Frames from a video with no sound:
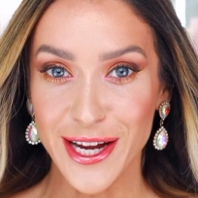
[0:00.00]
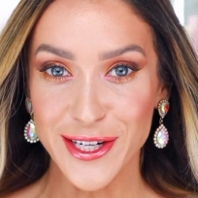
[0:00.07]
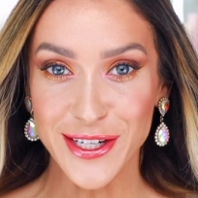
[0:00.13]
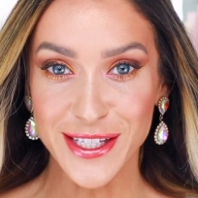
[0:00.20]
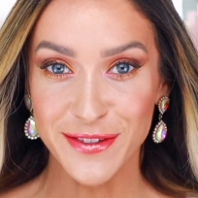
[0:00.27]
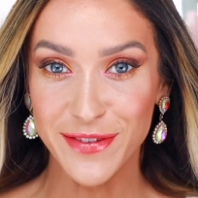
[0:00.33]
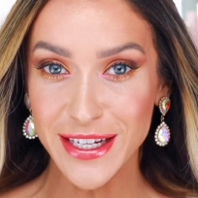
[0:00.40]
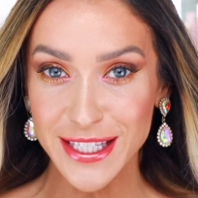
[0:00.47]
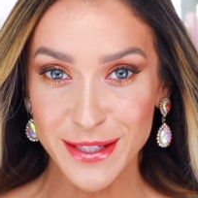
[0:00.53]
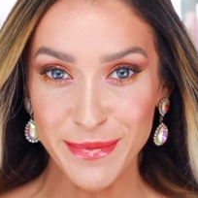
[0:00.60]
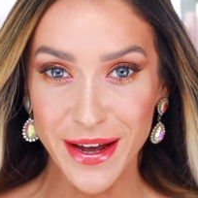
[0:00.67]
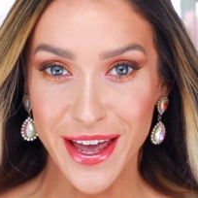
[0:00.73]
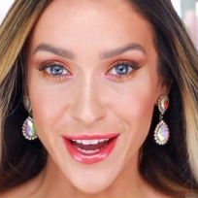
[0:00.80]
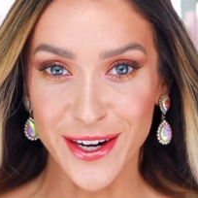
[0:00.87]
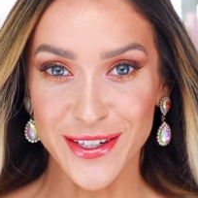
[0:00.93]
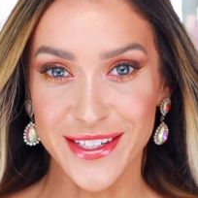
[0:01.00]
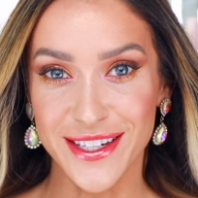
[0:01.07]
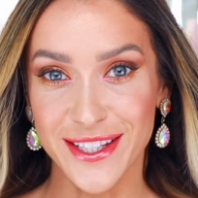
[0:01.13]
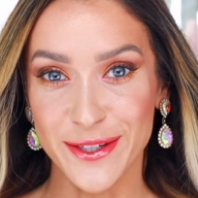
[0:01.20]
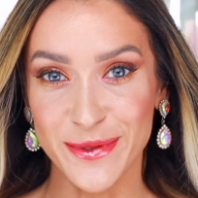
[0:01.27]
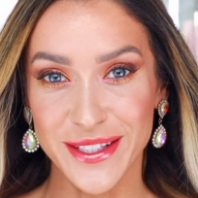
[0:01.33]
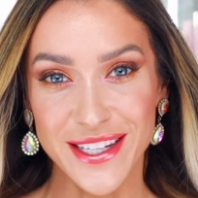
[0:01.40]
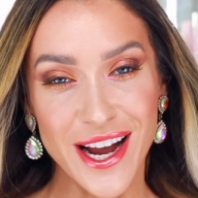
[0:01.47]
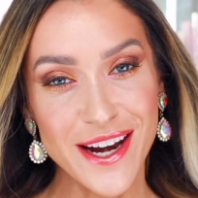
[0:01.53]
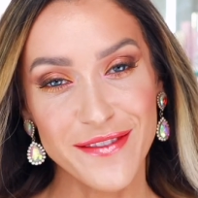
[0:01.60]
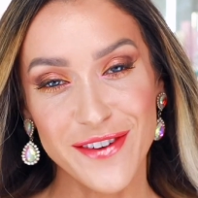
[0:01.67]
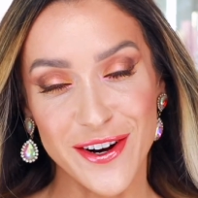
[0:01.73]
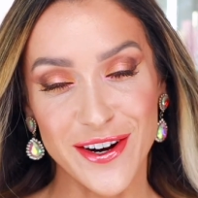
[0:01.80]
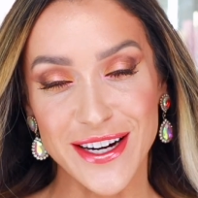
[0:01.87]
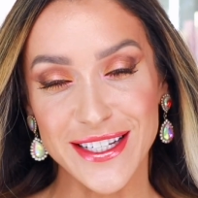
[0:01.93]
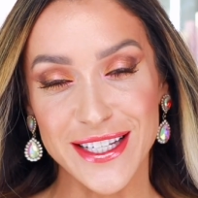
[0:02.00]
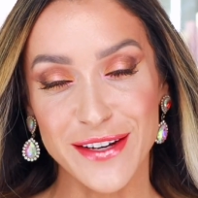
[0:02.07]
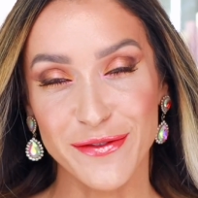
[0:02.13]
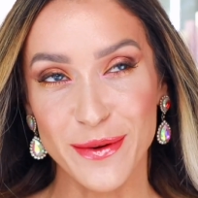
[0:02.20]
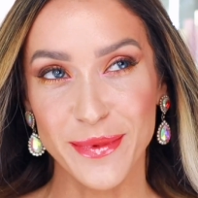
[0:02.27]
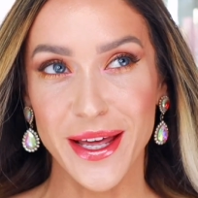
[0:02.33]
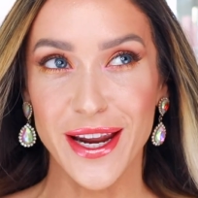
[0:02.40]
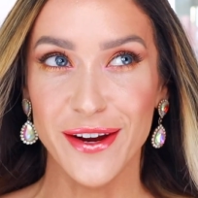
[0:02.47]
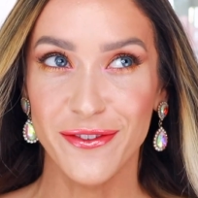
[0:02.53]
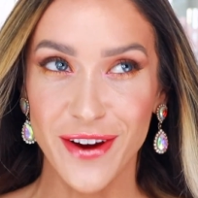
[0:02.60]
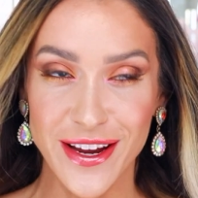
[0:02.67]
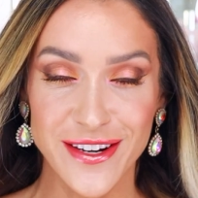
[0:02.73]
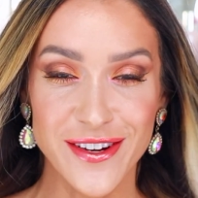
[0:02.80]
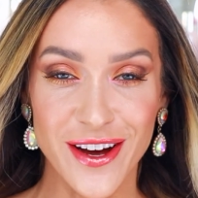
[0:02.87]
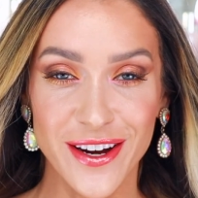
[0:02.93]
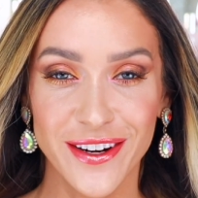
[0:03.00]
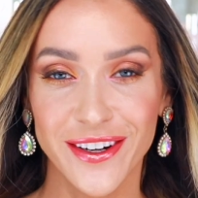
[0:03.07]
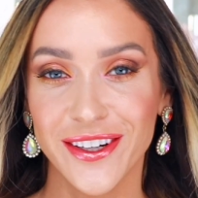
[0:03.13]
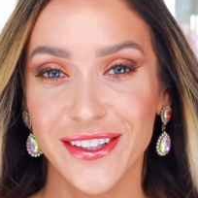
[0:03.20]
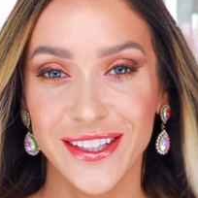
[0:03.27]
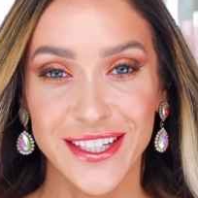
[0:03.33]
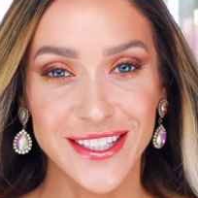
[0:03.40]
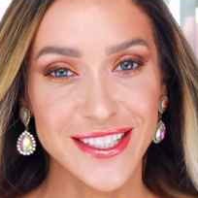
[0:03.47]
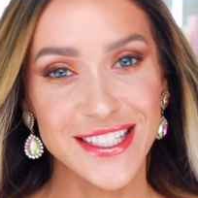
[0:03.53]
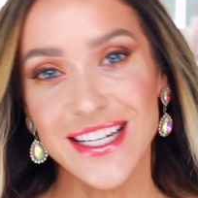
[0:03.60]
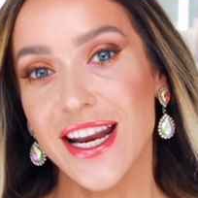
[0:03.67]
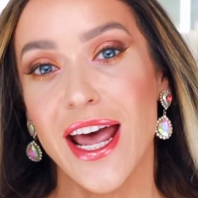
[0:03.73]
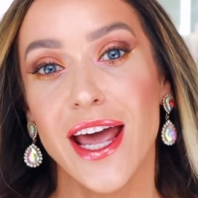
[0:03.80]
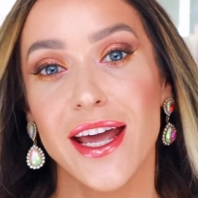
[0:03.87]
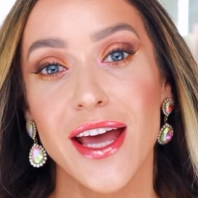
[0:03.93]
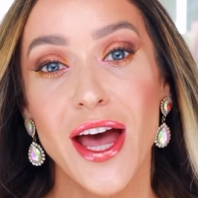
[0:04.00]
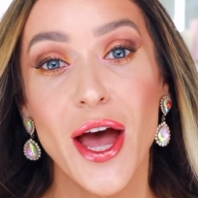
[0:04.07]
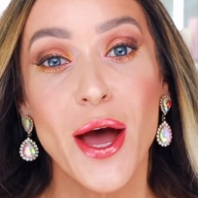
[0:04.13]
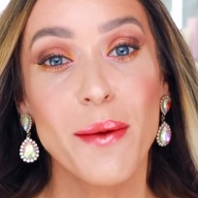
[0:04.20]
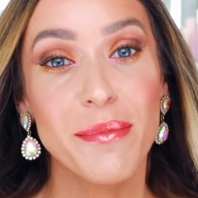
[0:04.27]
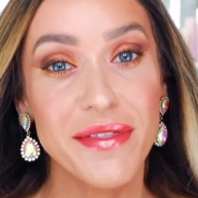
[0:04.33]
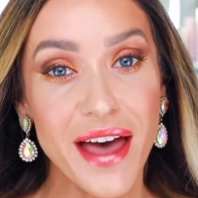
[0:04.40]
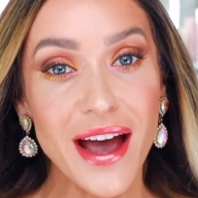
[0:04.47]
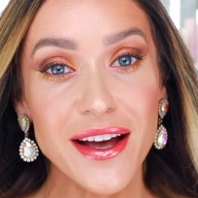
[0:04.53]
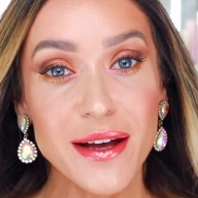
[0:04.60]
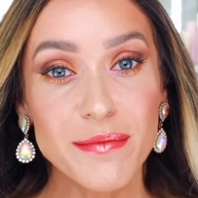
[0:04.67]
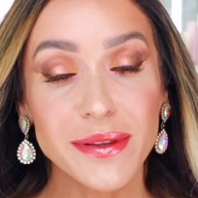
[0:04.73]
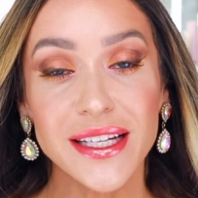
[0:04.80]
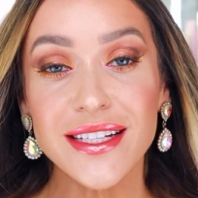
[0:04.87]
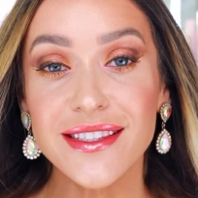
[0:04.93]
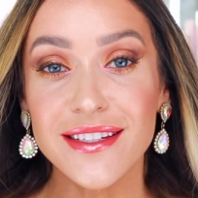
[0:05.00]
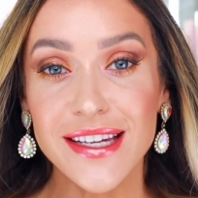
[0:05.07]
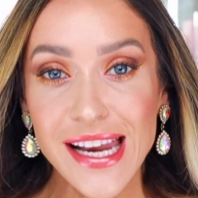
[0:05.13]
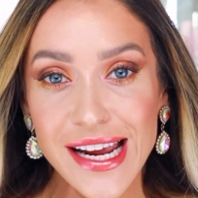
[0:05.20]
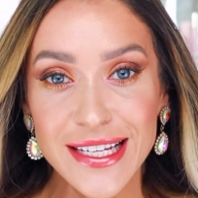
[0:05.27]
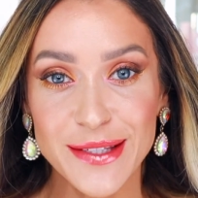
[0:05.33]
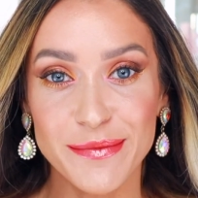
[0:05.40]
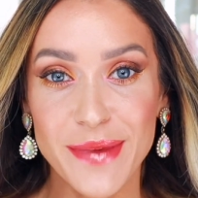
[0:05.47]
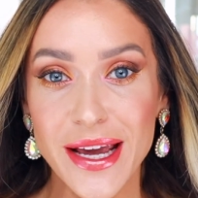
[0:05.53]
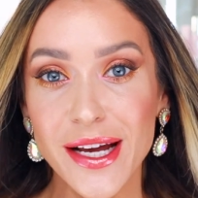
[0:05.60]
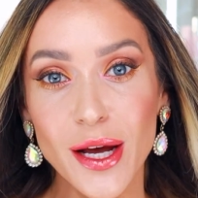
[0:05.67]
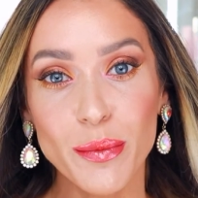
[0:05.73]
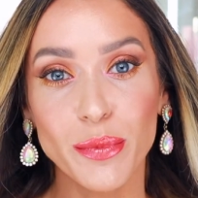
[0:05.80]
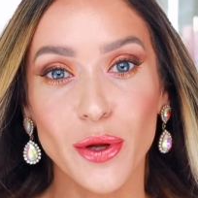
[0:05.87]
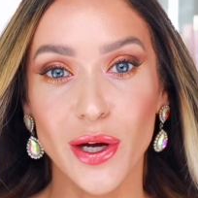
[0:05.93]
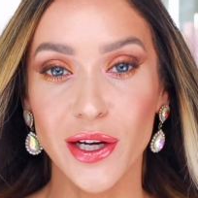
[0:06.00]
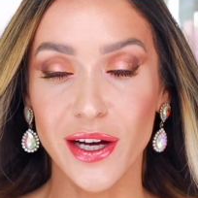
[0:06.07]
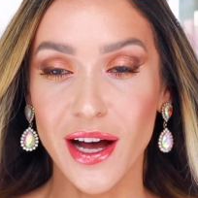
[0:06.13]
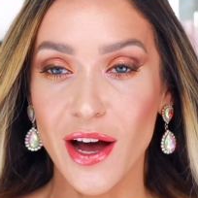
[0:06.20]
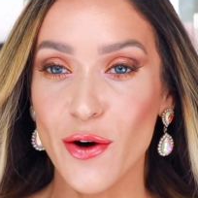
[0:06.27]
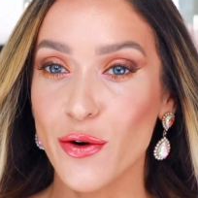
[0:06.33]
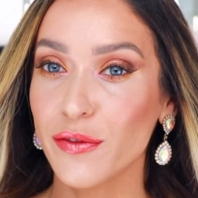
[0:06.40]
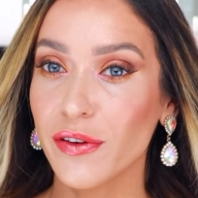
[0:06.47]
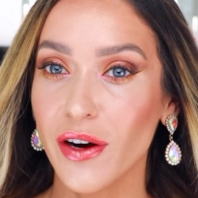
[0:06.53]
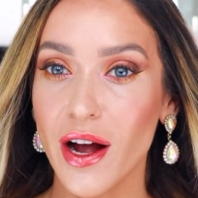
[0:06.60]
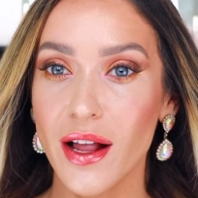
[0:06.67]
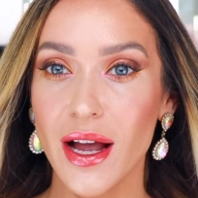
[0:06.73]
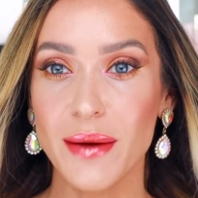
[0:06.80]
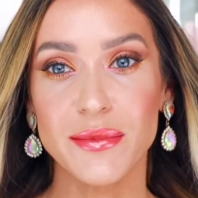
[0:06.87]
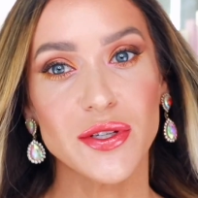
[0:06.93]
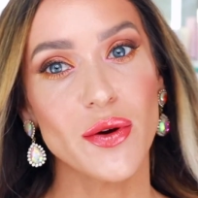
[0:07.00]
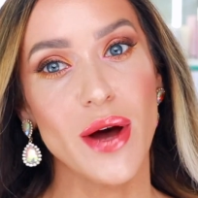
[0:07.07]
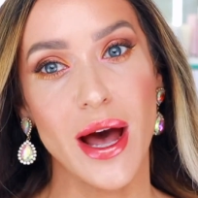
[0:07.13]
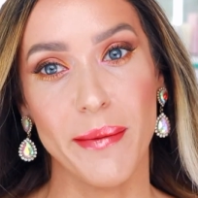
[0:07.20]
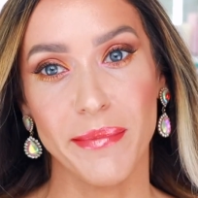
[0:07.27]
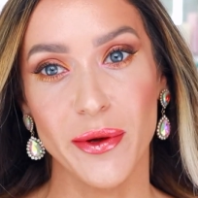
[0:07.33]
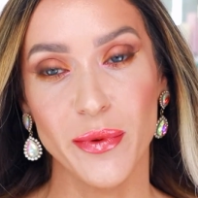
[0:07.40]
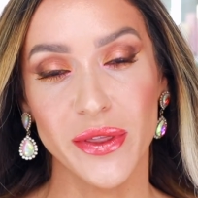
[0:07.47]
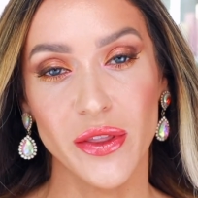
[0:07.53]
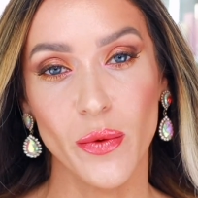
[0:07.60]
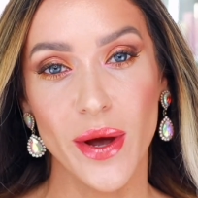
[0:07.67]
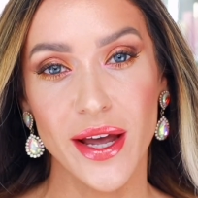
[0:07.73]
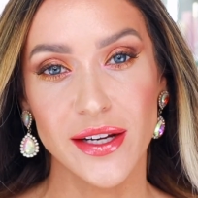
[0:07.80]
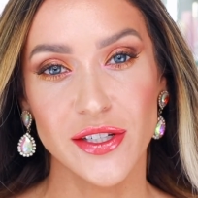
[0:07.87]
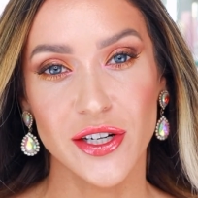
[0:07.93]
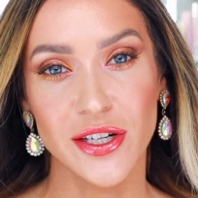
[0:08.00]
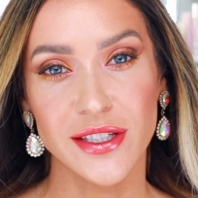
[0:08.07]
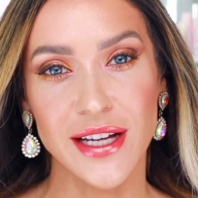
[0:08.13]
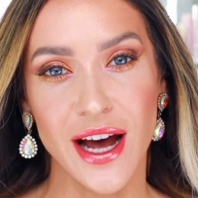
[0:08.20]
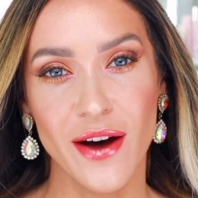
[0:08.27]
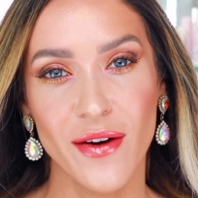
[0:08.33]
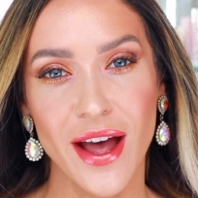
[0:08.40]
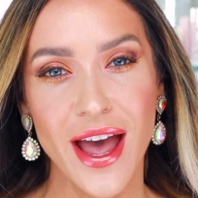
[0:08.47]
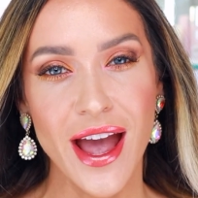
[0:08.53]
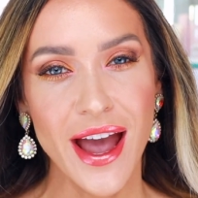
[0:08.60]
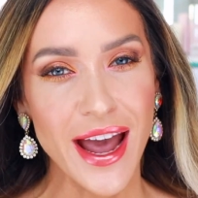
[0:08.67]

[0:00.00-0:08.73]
just fixed my hair since it was kind of crazy from getting rained on earlier today. But that completes today's makeup look. Overall, I'm so happy with the way it turned out.